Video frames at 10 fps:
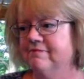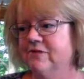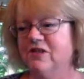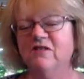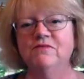
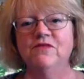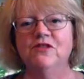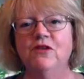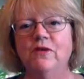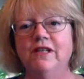just some
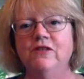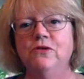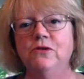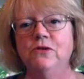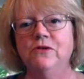sewing
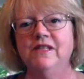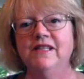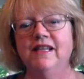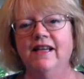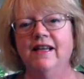news,
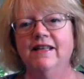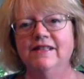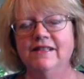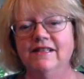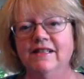
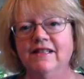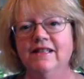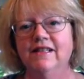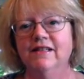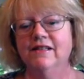and
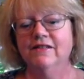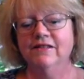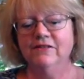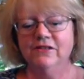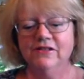
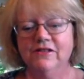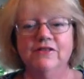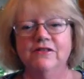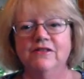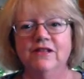I'll
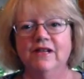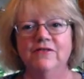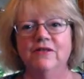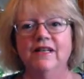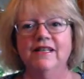just
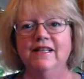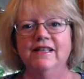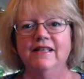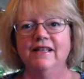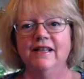dive right
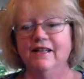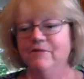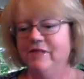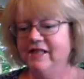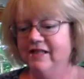in
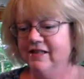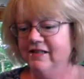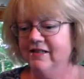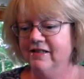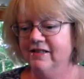and
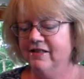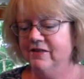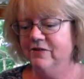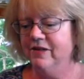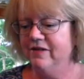begin
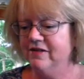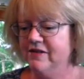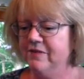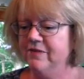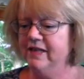with
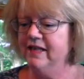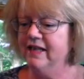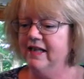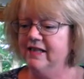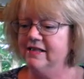something
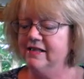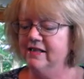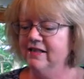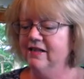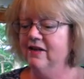that
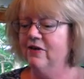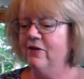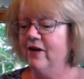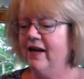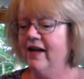
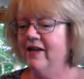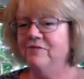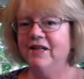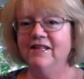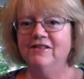I
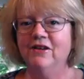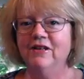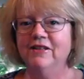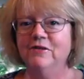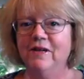had been
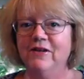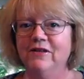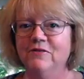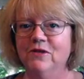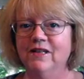talking about
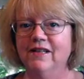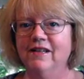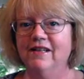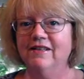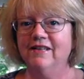and working
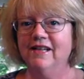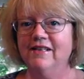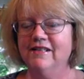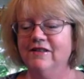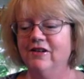on the
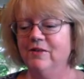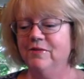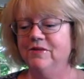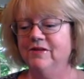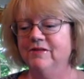last
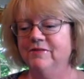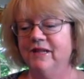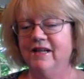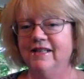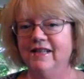couple
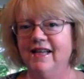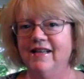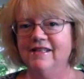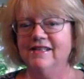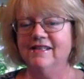
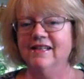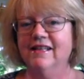podcasts,